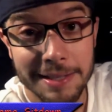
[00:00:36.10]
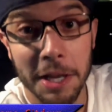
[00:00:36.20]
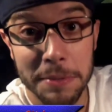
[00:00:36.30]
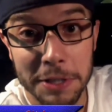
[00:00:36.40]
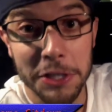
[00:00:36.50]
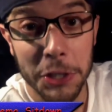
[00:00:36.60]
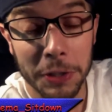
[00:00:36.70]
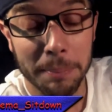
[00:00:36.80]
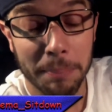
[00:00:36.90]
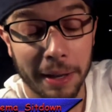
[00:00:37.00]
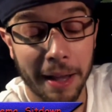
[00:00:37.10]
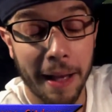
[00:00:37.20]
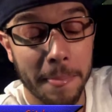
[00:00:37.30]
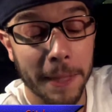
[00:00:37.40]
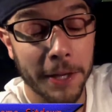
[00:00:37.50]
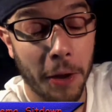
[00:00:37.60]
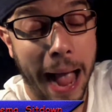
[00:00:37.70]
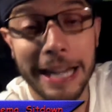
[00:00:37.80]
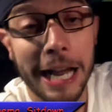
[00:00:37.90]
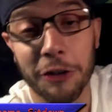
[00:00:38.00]
substituting. But um, you know,
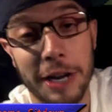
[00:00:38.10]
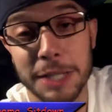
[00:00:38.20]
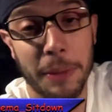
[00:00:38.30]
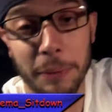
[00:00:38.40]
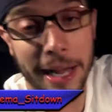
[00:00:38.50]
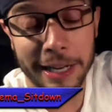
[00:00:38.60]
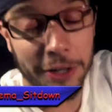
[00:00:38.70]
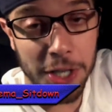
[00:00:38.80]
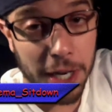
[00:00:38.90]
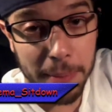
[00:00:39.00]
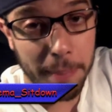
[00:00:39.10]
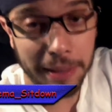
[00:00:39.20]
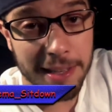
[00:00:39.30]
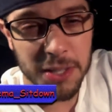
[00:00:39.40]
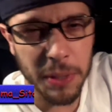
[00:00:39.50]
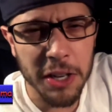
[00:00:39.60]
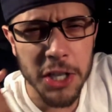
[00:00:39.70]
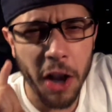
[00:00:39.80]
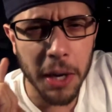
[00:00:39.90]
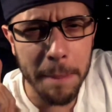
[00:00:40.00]
I digress, man. We're not here to talk about my glasses. We're here
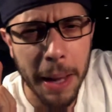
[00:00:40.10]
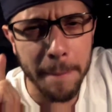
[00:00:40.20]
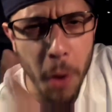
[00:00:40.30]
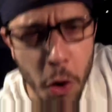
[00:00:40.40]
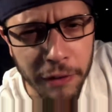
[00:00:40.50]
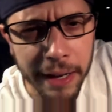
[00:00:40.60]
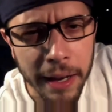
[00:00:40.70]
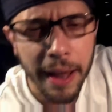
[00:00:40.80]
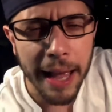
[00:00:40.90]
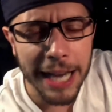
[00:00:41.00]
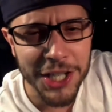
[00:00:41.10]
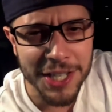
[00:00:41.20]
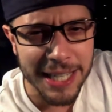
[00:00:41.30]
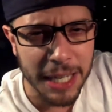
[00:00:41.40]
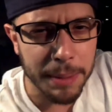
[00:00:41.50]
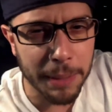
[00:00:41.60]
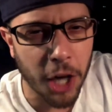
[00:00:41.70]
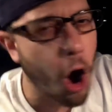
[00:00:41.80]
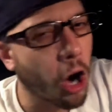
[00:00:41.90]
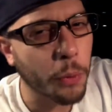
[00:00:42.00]
to talk about a movie. And as you can see, I'm in my
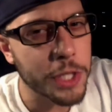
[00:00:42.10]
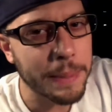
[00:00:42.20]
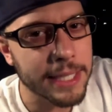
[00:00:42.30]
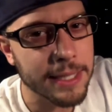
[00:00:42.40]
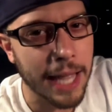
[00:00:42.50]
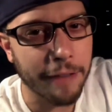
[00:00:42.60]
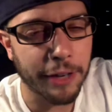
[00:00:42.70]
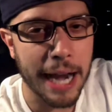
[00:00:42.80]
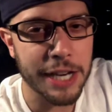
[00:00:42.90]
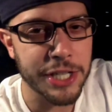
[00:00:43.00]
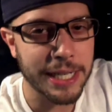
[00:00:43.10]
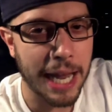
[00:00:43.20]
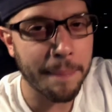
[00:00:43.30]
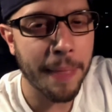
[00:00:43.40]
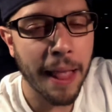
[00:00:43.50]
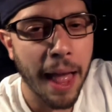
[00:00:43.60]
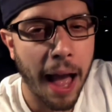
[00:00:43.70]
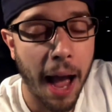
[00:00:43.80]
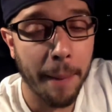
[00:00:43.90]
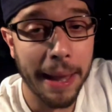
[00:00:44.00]
car, which means it's live reaction time.
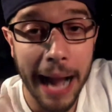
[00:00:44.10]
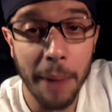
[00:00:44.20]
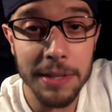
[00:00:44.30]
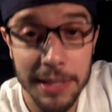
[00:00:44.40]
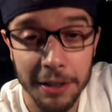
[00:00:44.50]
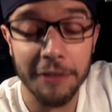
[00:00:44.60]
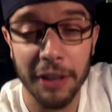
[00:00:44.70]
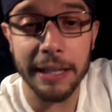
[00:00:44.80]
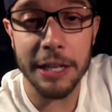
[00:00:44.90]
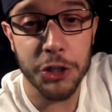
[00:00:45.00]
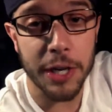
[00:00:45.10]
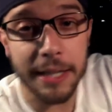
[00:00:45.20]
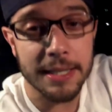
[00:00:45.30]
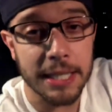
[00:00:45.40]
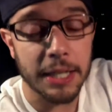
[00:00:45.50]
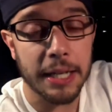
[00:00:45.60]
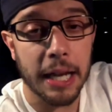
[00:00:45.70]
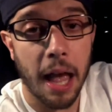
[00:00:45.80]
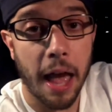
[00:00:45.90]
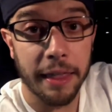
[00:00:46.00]
Um, and I was really intrigued to
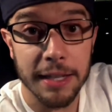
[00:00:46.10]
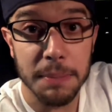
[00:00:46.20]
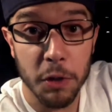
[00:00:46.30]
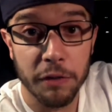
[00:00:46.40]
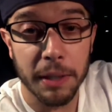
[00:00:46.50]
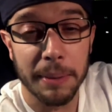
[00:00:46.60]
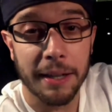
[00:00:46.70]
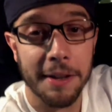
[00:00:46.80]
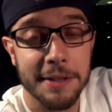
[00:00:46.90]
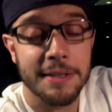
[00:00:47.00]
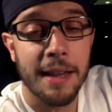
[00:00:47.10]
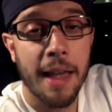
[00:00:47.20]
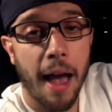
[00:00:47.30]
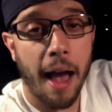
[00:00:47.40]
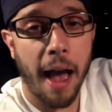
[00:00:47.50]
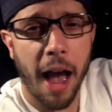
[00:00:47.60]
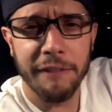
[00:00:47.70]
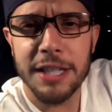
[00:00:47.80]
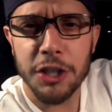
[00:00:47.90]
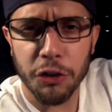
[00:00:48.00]
see this movie because
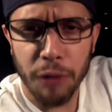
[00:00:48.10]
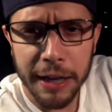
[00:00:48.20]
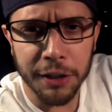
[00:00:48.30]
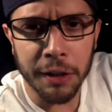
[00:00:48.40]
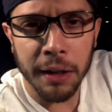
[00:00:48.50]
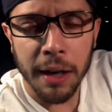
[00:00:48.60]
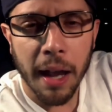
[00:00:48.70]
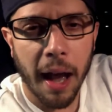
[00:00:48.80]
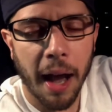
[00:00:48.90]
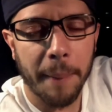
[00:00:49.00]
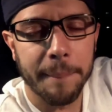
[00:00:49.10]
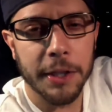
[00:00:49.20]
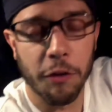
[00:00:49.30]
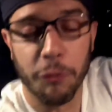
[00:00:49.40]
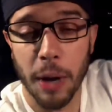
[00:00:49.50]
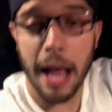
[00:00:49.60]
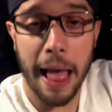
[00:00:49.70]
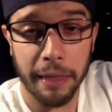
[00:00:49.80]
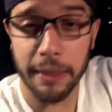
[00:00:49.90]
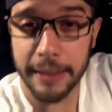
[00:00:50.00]
of its director. Um, you know,
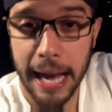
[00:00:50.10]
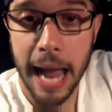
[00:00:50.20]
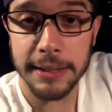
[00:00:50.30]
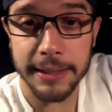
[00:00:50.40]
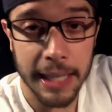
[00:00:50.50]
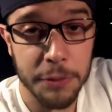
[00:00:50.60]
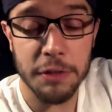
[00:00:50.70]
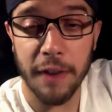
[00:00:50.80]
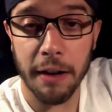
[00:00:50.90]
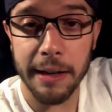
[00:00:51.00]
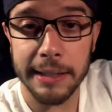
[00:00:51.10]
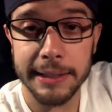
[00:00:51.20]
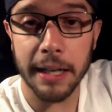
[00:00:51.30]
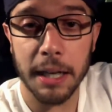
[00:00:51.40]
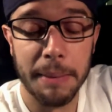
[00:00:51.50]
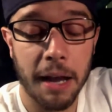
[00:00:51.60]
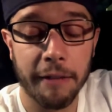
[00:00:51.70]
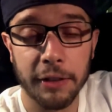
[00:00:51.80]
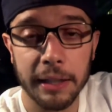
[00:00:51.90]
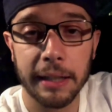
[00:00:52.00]
I, cast that I was very excited about.
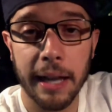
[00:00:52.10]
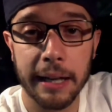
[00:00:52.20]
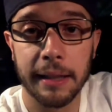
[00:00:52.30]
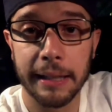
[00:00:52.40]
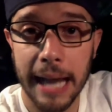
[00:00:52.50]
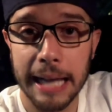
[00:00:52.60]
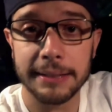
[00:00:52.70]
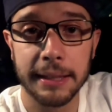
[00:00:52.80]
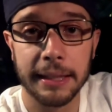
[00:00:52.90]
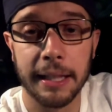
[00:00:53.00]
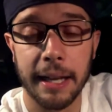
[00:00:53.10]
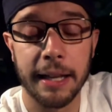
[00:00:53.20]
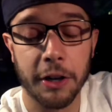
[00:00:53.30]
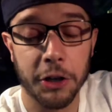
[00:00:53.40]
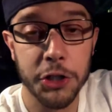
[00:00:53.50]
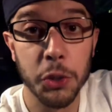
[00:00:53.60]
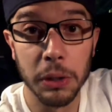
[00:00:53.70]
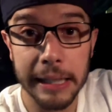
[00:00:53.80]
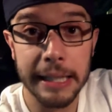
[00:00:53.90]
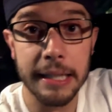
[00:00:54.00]
I really liked the casting and, our
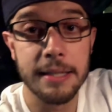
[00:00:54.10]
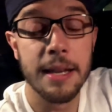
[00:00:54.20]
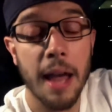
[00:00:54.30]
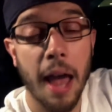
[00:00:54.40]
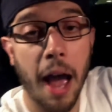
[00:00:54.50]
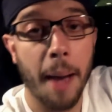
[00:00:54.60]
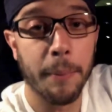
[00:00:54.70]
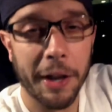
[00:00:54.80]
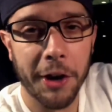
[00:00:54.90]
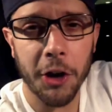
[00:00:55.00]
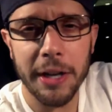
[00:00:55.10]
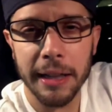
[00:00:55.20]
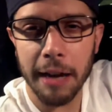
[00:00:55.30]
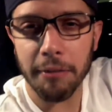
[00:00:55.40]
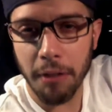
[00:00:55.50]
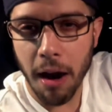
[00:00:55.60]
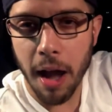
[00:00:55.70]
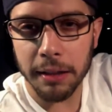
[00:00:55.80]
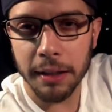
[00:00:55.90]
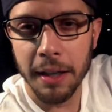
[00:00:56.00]
two leads. Um, but when I heard Eli
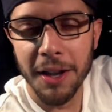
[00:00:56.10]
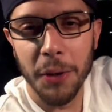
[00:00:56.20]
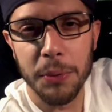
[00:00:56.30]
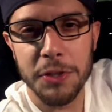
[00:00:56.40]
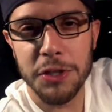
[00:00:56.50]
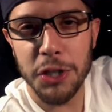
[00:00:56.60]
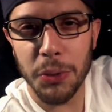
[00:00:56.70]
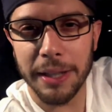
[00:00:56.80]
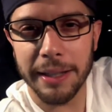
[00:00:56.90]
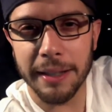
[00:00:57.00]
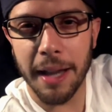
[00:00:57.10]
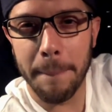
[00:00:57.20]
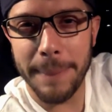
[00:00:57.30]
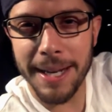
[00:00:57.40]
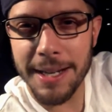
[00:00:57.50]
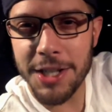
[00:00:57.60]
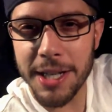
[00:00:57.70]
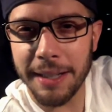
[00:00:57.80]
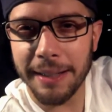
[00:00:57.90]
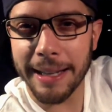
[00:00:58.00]
Roth was doing a, a
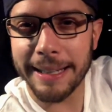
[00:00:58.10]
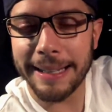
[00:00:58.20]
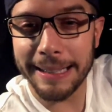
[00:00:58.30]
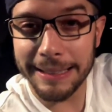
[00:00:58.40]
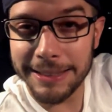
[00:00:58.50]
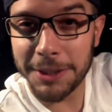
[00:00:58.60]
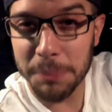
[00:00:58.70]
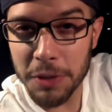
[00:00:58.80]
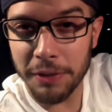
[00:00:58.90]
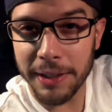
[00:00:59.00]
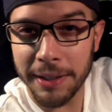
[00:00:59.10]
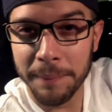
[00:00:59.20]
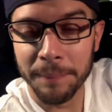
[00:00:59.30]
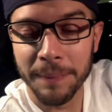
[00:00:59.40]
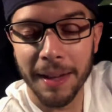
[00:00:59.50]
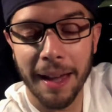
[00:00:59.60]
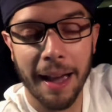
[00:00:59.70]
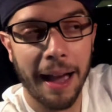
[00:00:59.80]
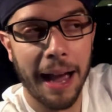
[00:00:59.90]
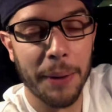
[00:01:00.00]
PG like kids movie,
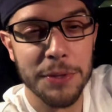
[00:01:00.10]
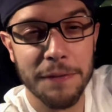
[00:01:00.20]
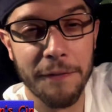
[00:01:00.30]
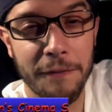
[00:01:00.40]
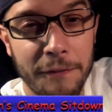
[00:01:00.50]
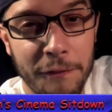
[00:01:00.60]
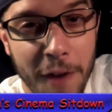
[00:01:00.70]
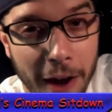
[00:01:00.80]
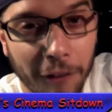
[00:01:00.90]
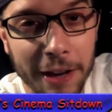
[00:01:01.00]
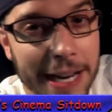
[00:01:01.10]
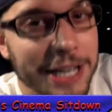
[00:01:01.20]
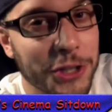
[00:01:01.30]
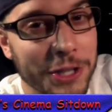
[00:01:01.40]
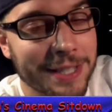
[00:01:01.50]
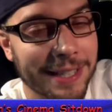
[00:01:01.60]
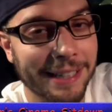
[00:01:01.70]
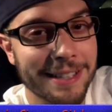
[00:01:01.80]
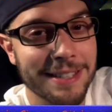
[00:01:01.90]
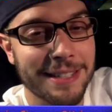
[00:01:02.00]
I was very
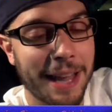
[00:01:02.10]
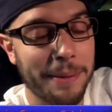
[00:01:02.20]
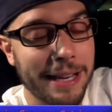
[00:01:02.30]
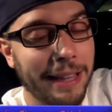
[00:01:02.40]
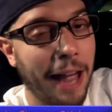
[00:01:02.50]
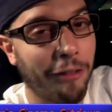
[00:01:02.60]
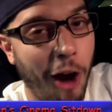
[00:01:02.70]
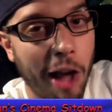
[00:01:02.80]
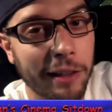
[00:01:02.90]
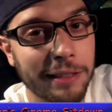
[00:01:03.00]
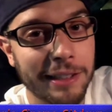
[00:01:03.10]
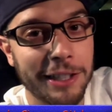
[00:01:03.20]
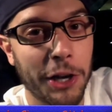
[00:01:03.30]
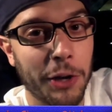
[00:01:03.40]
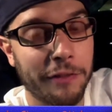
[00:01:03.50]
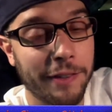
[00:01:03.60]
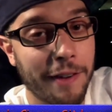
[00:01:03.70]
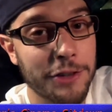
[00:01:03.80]
interested because I mean Eli Roth. You know, if you've